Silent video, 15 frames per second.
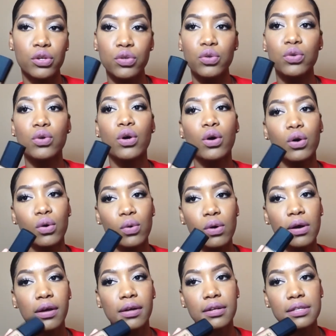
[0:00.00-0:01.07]
you
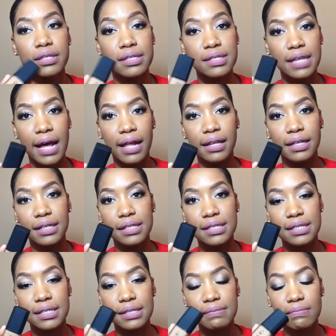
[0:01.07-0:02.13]
go to
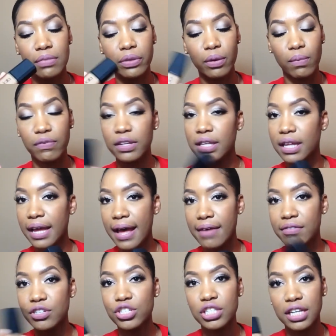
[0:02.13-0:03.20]
Sally's. Hopefully they
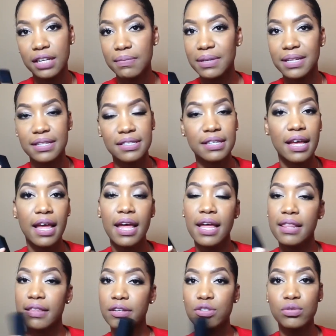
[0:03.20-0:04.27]
have your shade, because
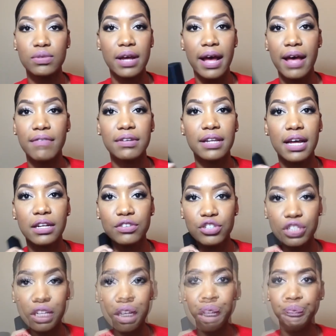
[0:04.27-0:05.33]
they do not have a lot of
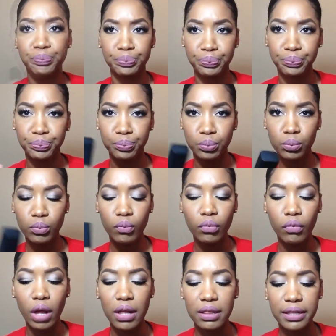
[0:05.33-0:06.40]
shades.
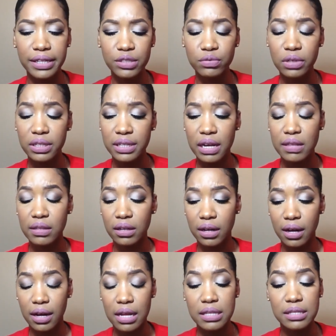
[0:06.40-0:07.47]
Let's run down the
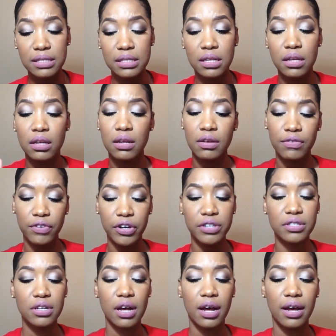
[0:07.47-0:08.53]
cons.
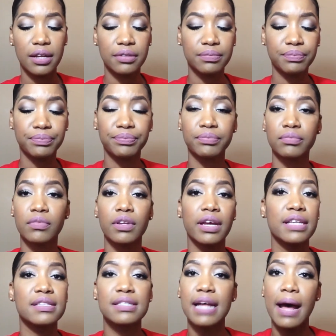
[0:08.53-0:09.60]
First con,
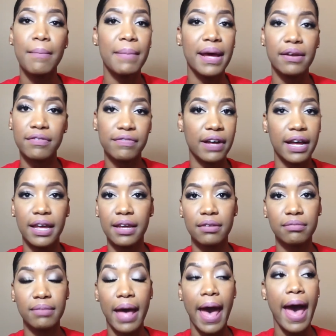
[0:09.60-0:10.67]
it's not mattifying
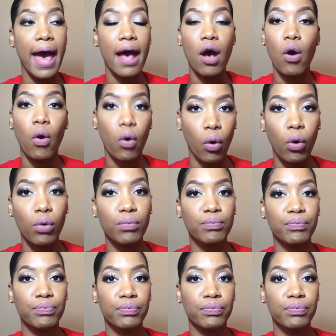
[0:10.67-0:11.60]
at all.